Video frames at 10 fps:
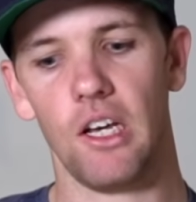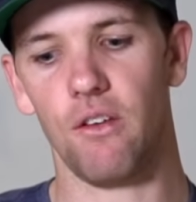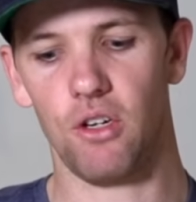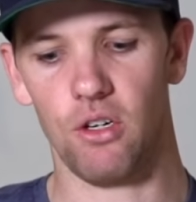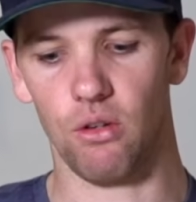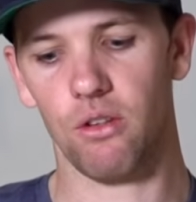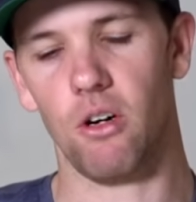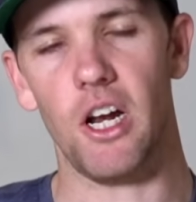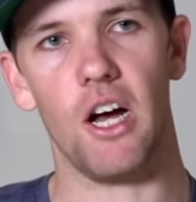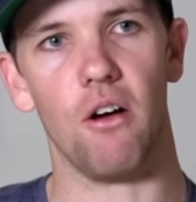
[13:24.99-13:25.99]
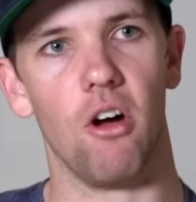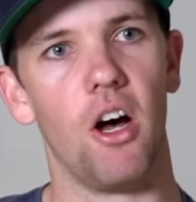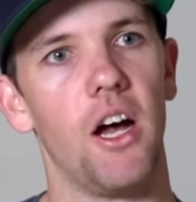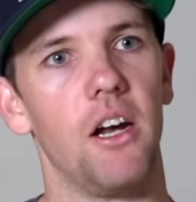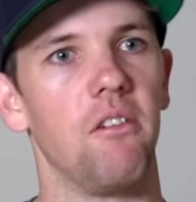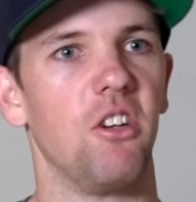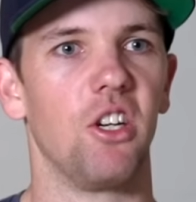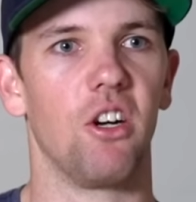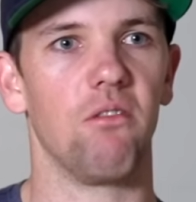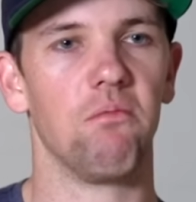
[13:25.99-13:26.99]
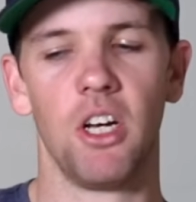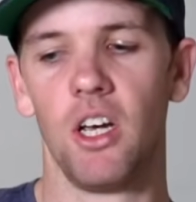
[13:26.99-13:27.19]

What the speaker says: If you do a 3-hour ride and you go